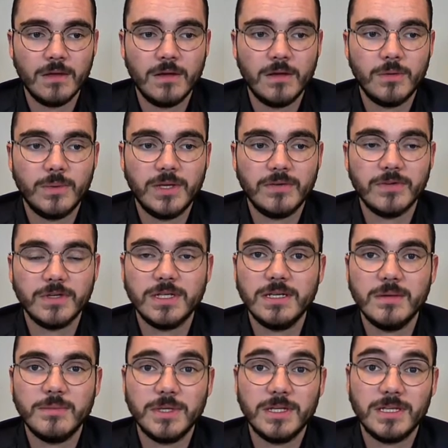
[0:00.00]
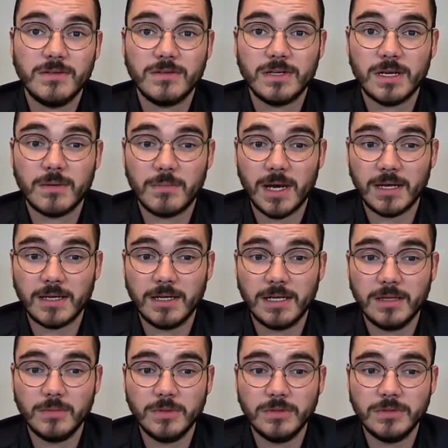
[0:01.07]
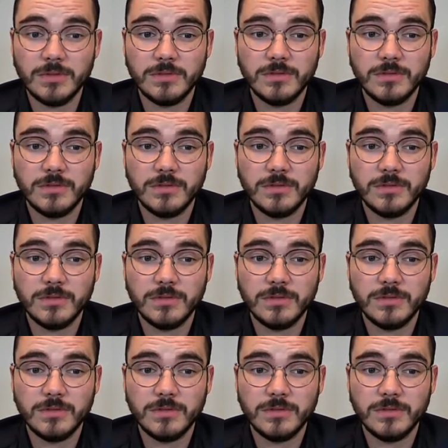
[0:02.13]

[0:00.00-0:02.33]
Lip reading: We have our Gigabit Ethernet MAC enabled,